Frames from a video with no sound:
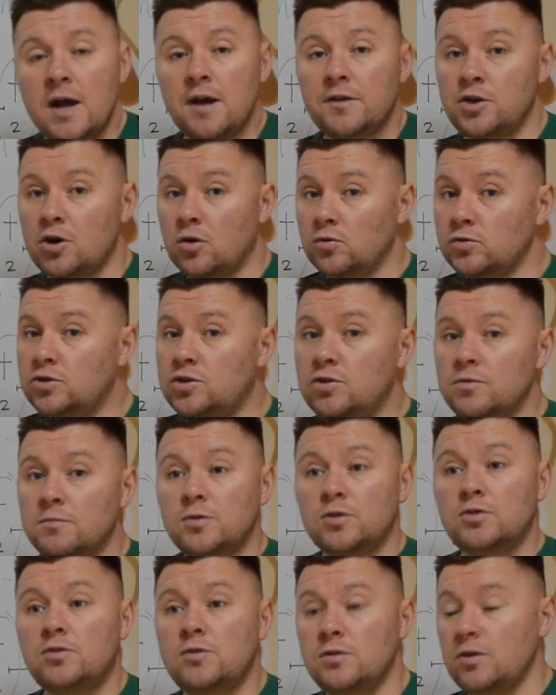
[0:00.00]
You
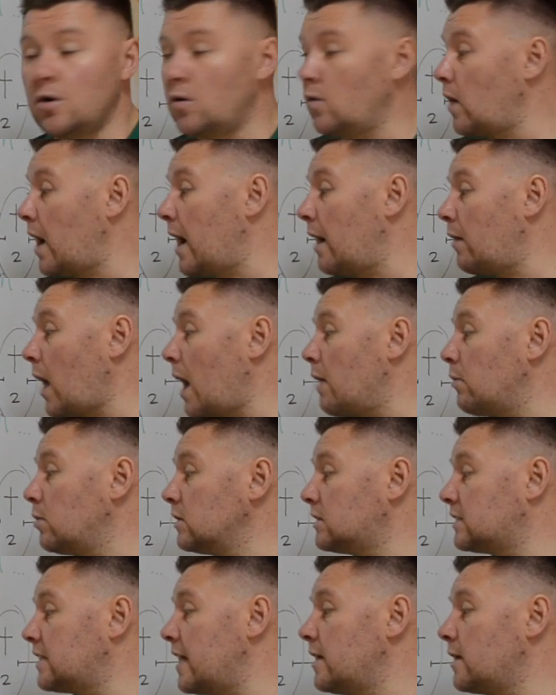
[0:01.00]
know, I
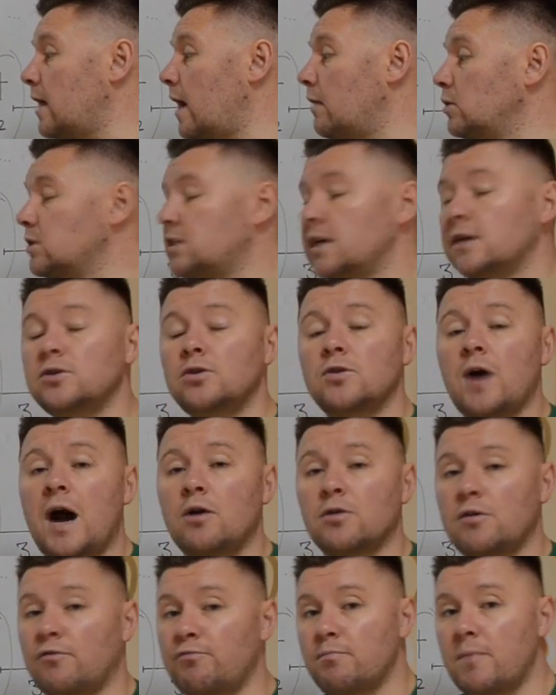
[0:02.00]
will tell you
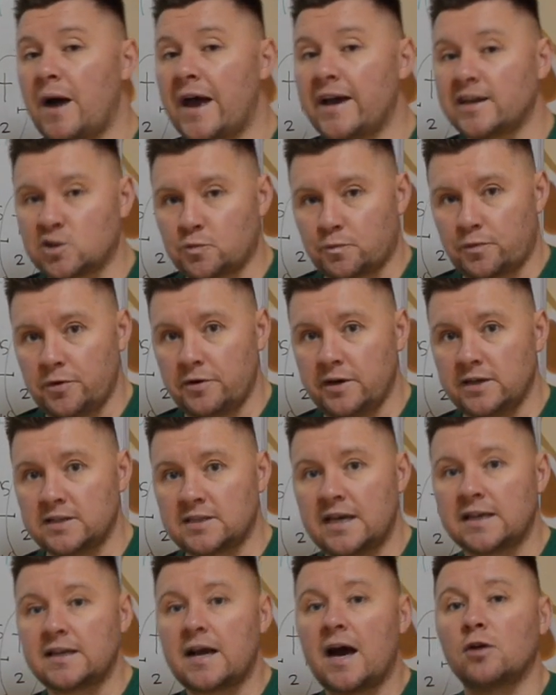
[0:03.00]
out of my
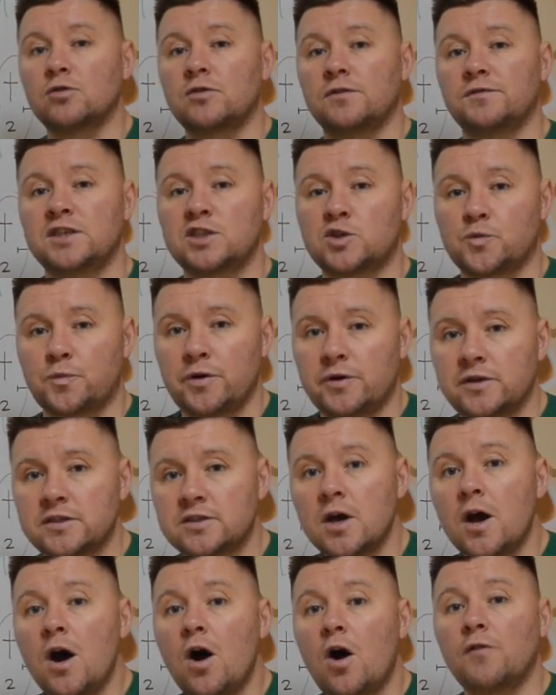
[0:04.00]
experience and out of the
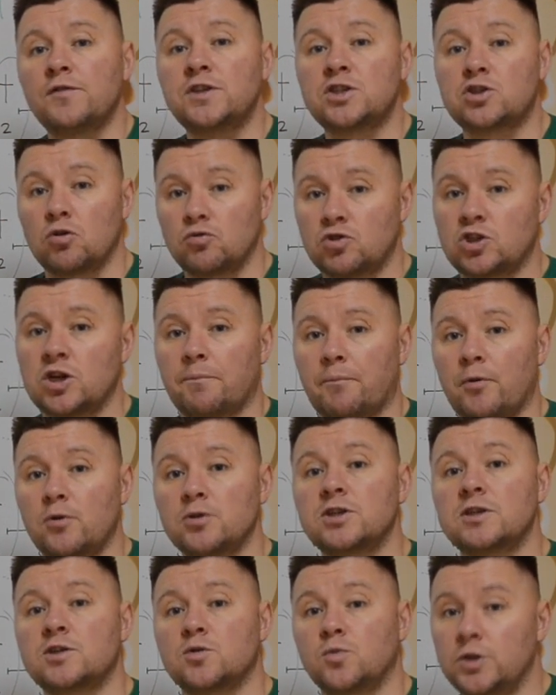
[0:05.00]
experience of the social
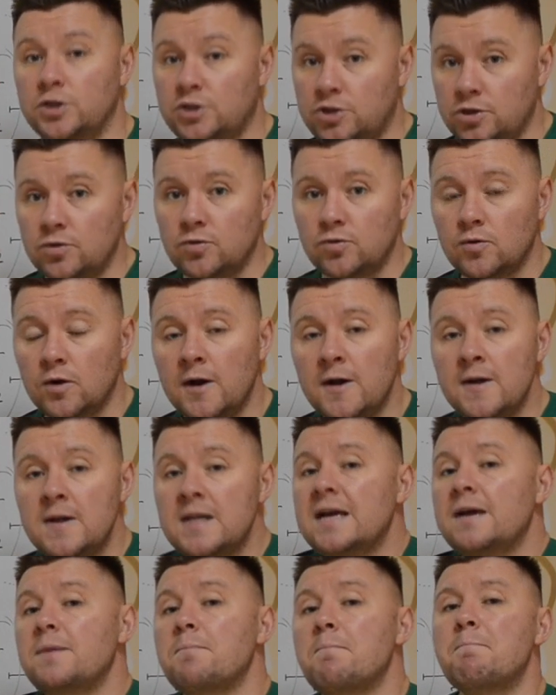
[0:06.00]
projects we do,
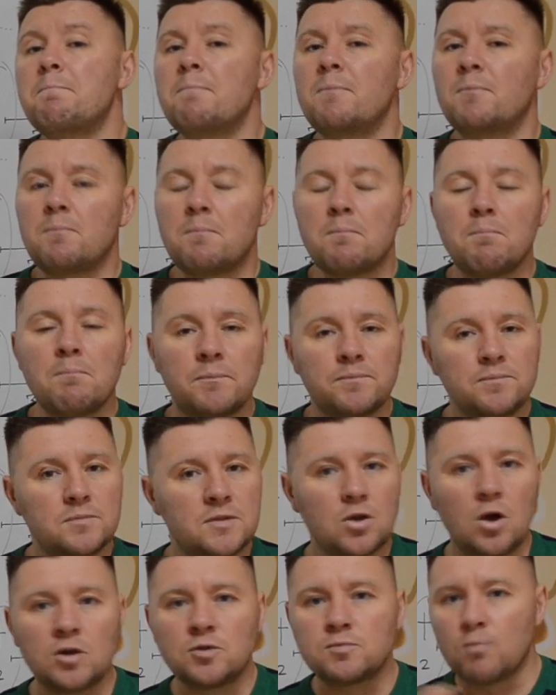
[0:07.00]

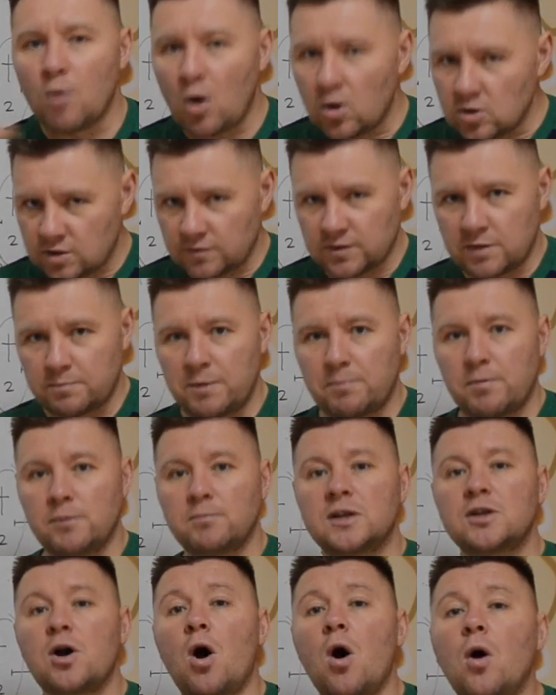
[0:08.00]
not most of the people,
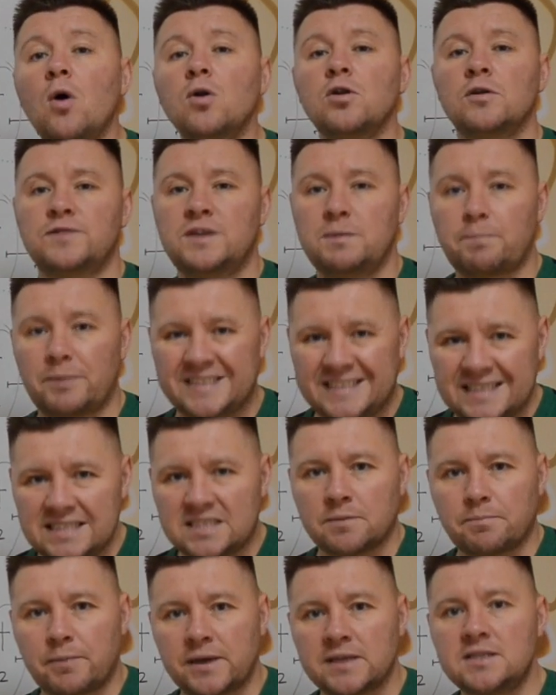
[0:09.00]
but all of the
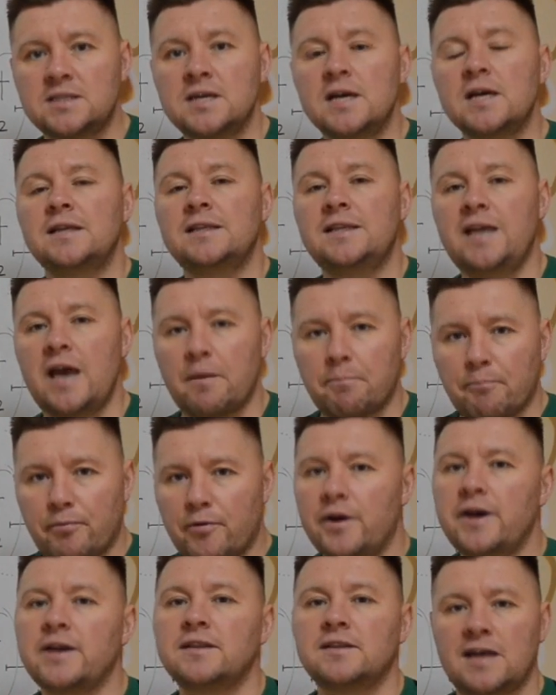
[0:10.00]
participants, they are
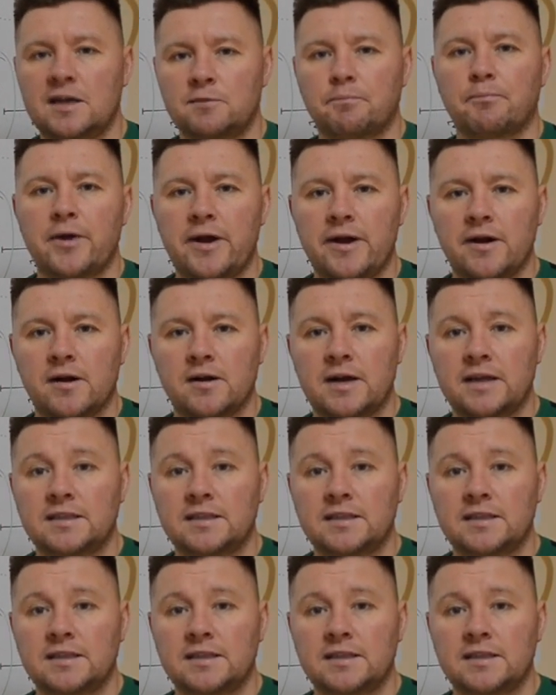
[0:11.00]
praying that prayer